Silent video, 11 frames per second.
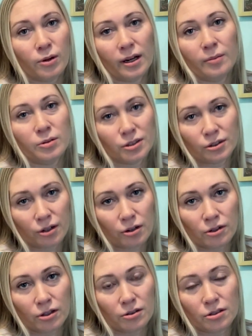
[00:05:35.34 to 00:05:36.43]
able to grow
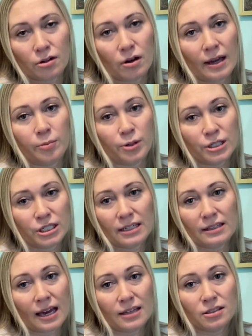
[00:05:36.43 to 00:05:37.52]
those. So I appreciate
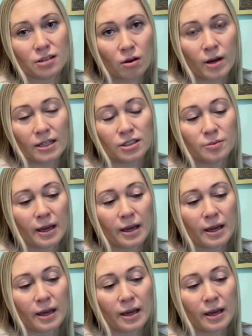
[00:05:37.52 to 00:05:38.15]
that so much.